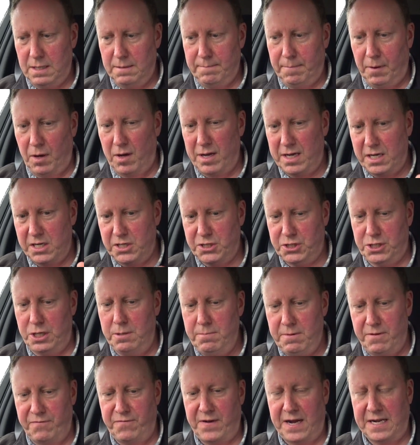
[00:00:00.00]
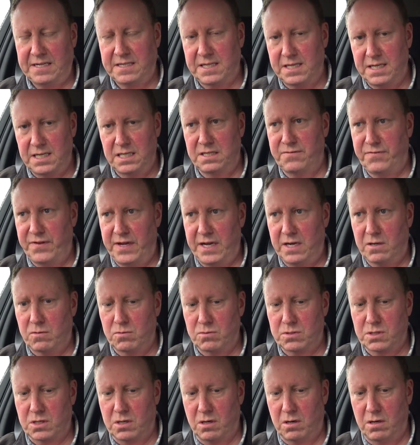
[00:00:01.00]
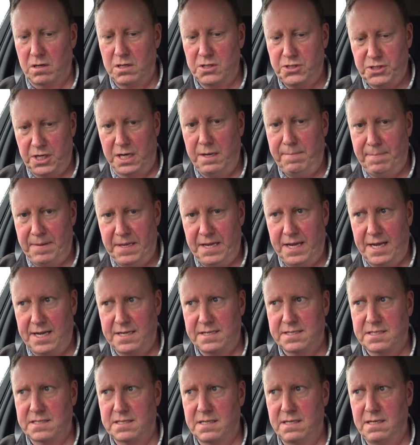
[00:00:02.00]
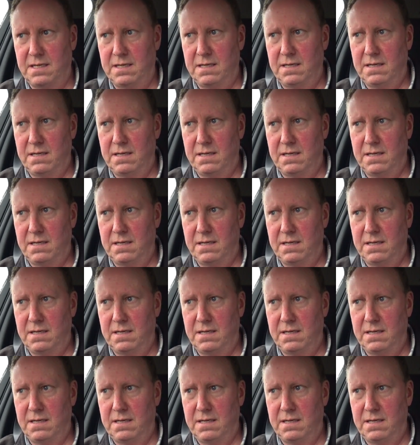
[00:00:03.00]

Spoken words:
but I assume the fact that this vehicle's got GPS